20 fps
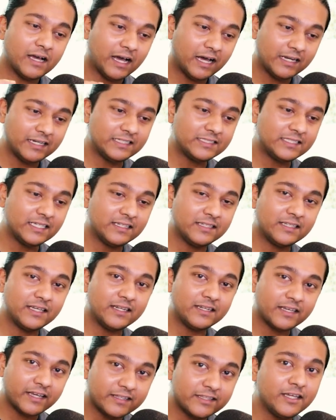Understand
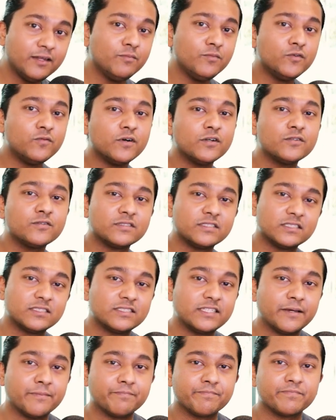that and then move on to the
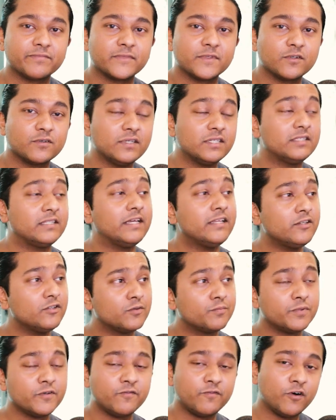STEM. Okay, then
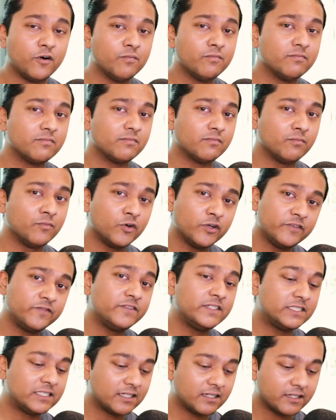you perform more
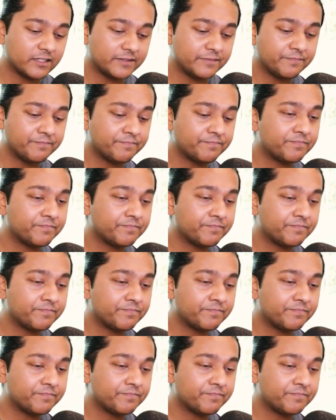efficiently.